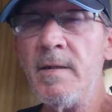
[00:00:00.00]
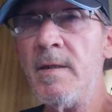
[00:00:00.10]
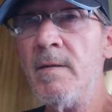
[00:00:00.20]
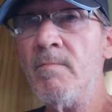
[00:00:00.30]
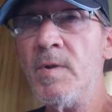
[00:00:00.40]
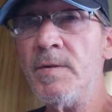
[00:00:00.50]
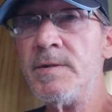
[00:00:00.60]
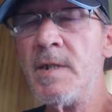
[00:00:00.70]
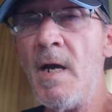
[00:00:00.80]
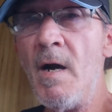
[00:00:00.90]
It
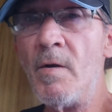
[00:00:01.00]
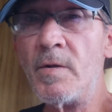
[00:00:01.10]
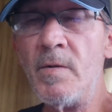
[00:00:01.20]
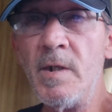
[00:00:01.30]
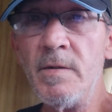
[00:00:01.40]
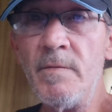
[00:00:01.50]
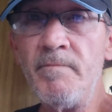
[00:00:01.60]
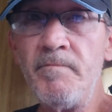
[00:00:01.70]
boosts the algorithm.